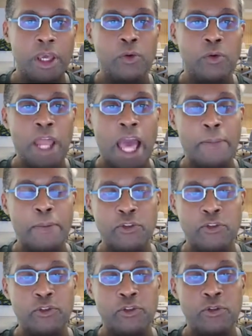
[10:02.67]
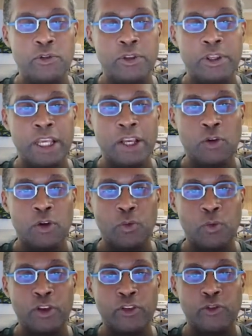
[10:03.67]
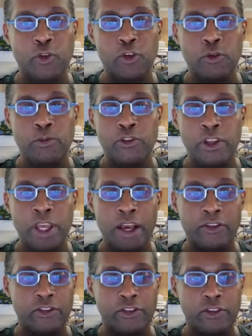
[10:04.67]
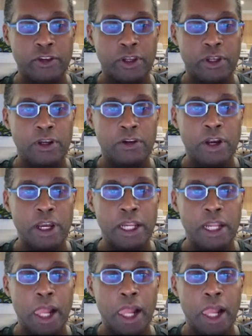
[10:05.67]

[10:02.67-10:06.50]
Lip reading: What happens? Did it go on Wix Forms? Yes. Right?